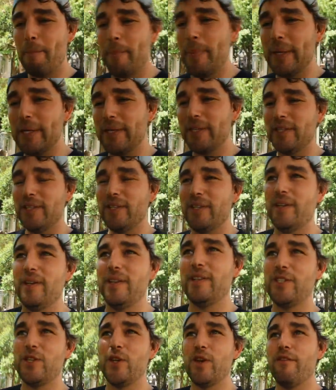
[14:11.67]
But
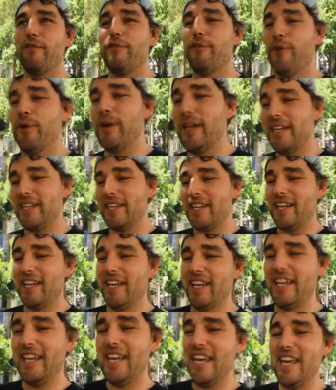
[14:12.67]
to avoid
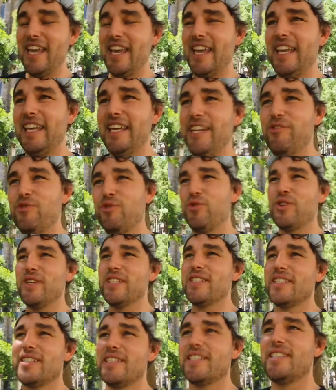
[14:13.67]
any
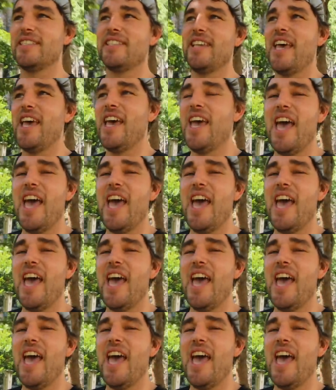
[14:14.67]
risks,